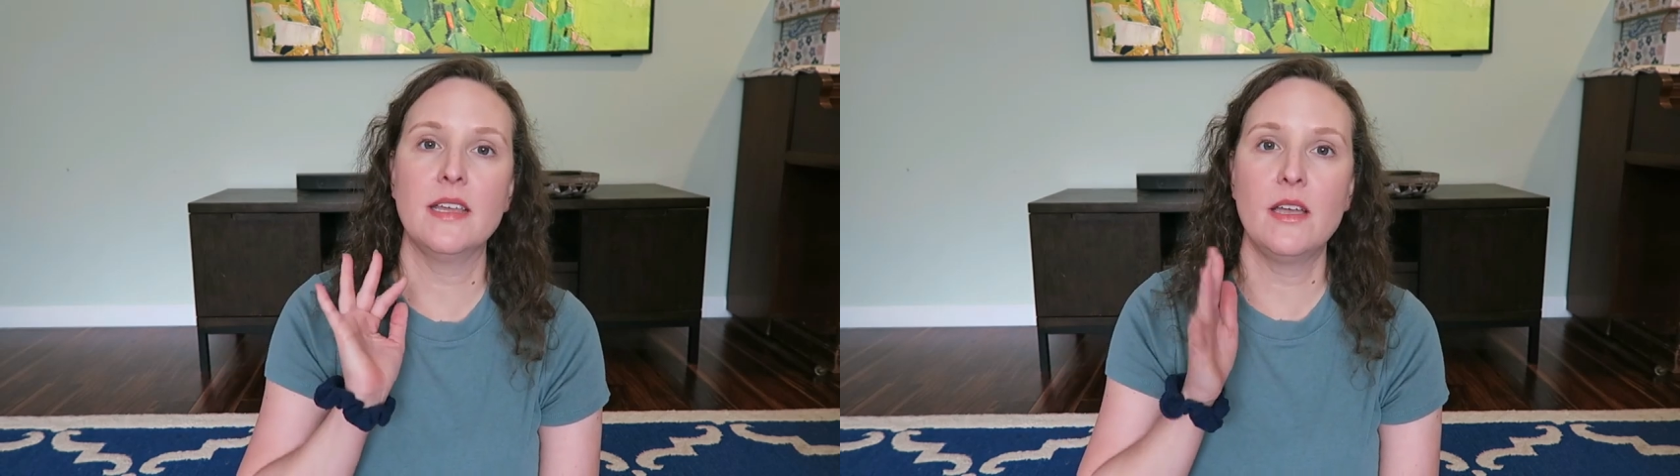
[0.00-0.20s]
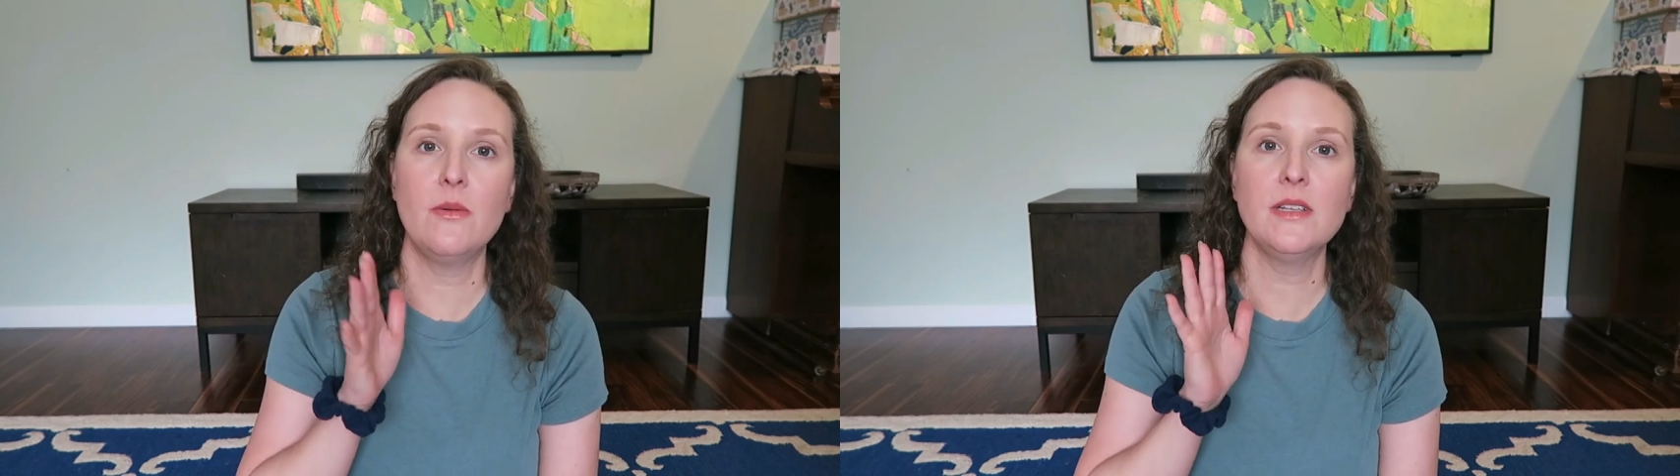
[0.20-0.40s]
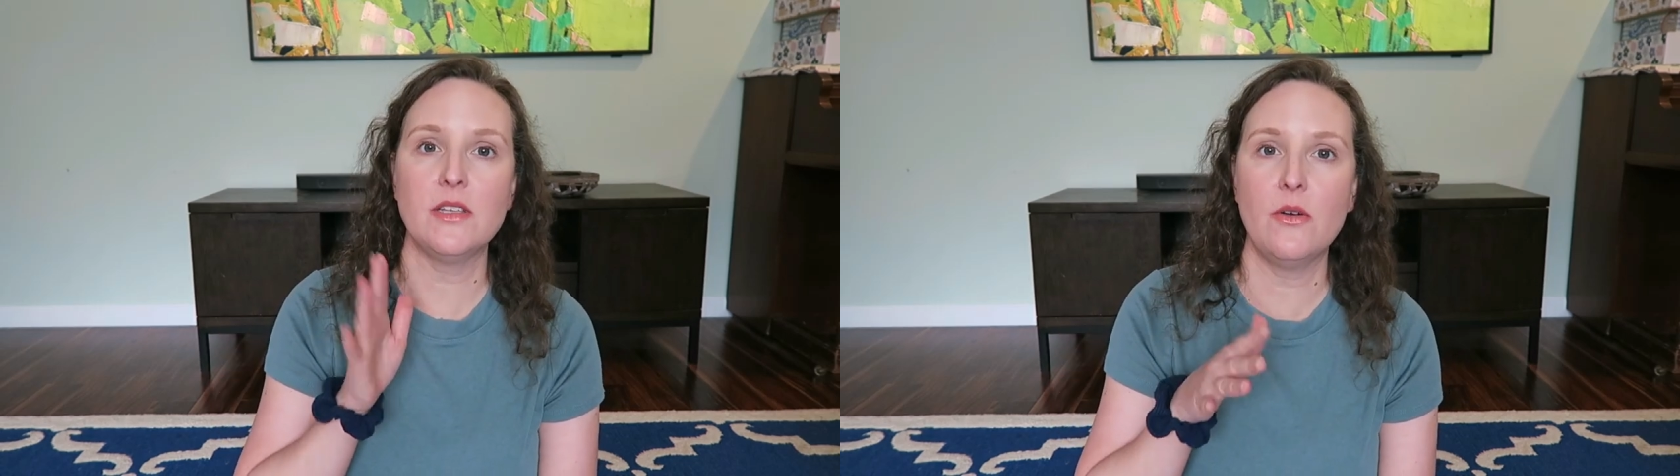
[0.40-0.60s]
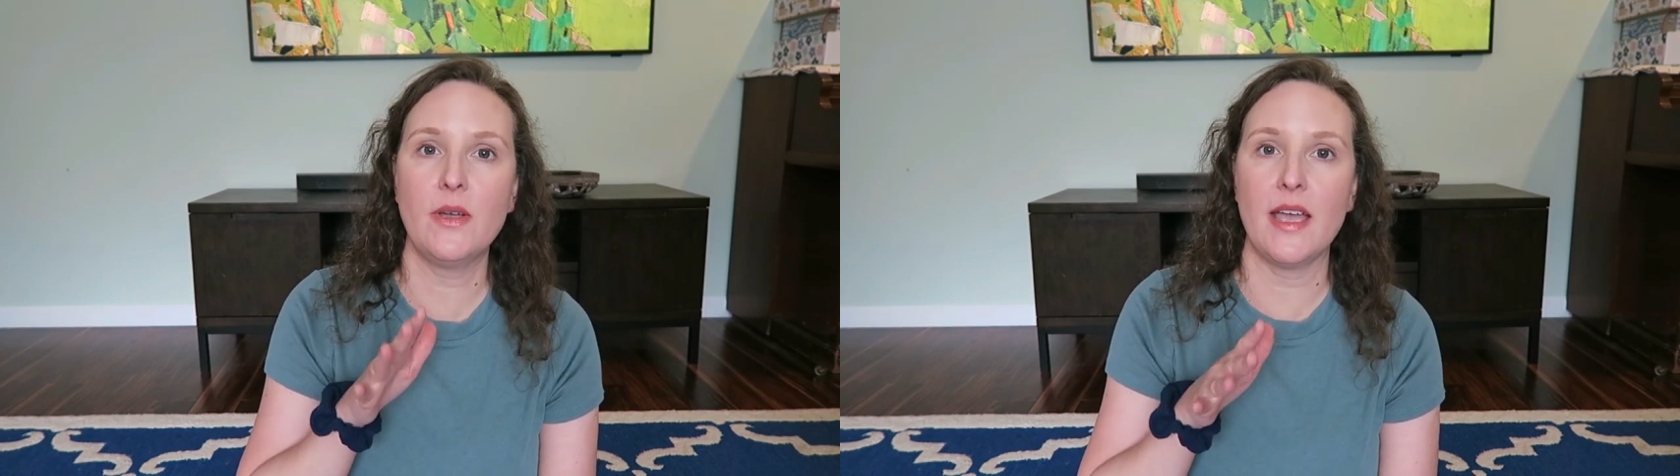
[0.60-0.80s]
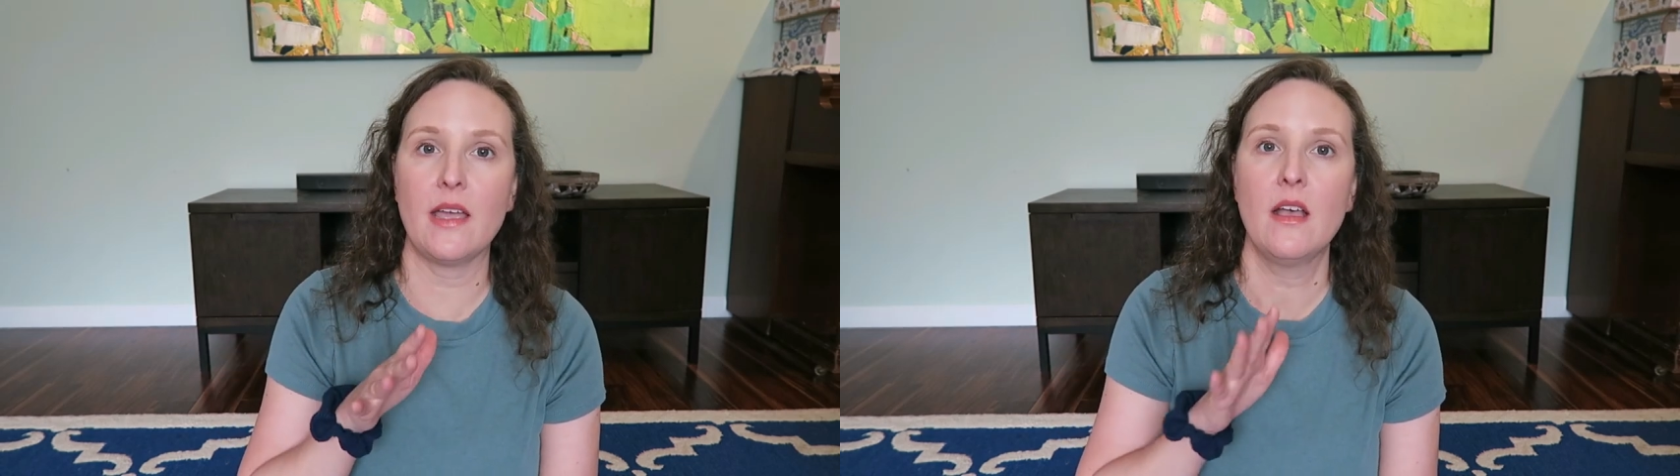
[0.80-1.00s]
It was
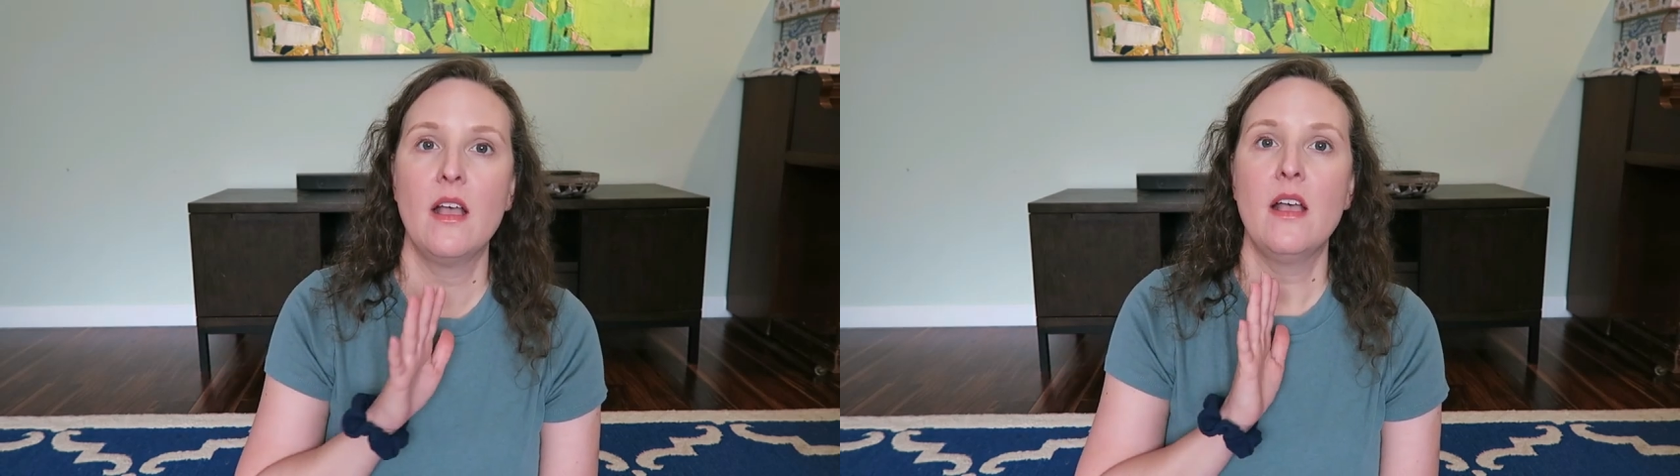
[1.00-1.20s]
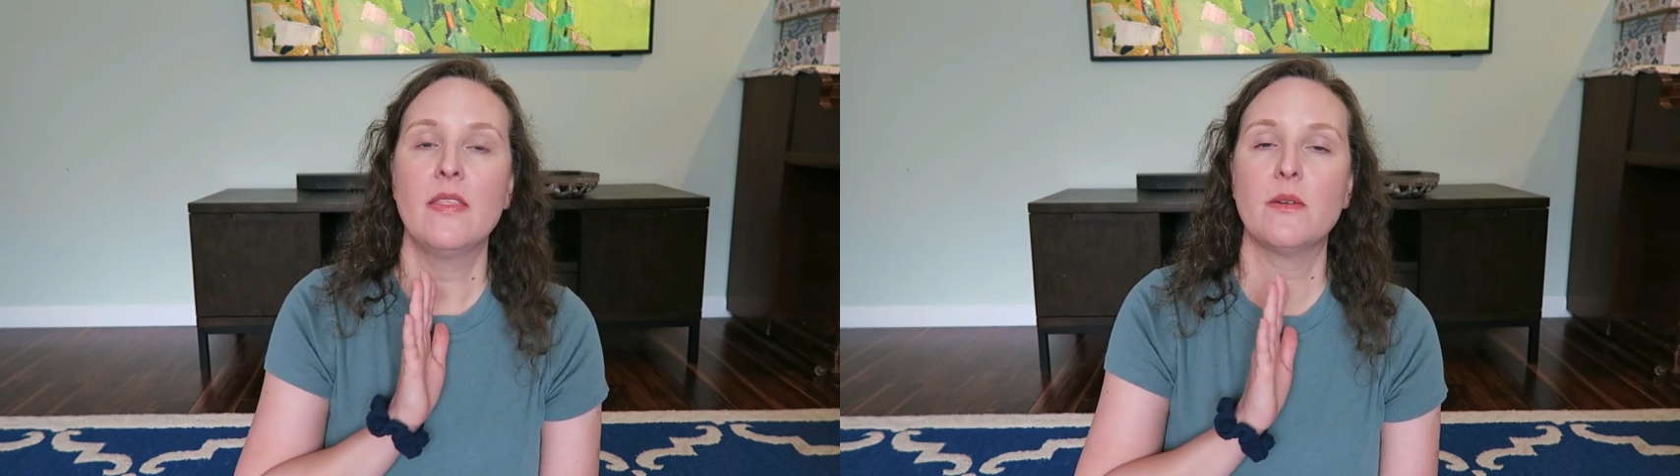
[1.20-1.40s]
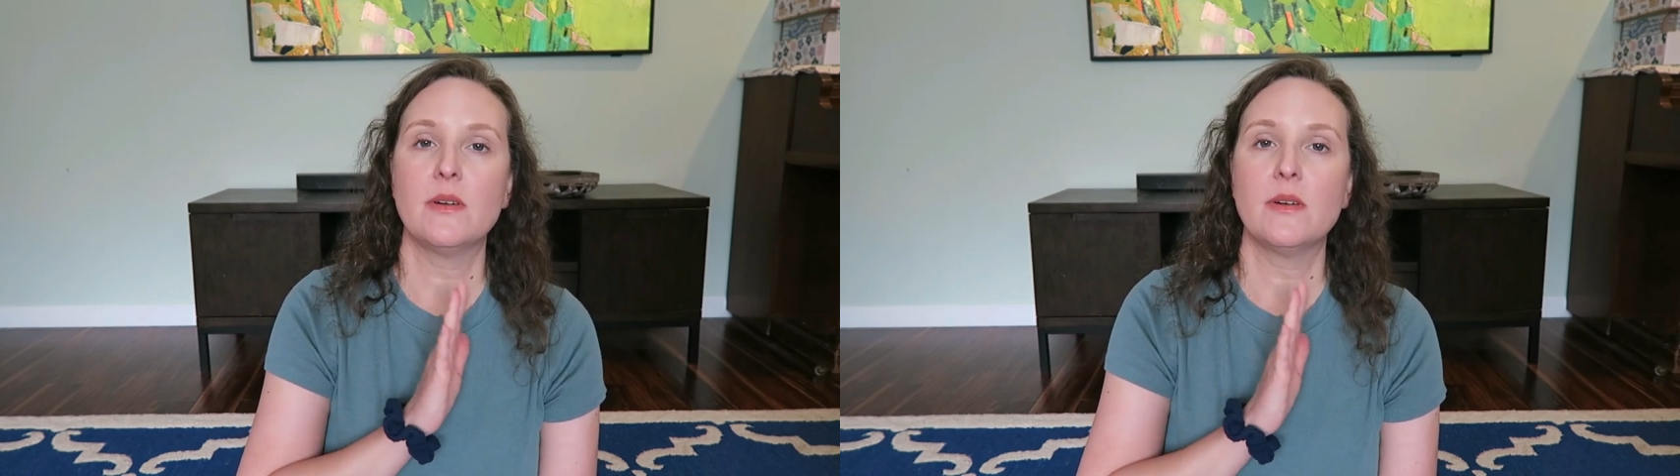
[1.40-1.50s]
okay. There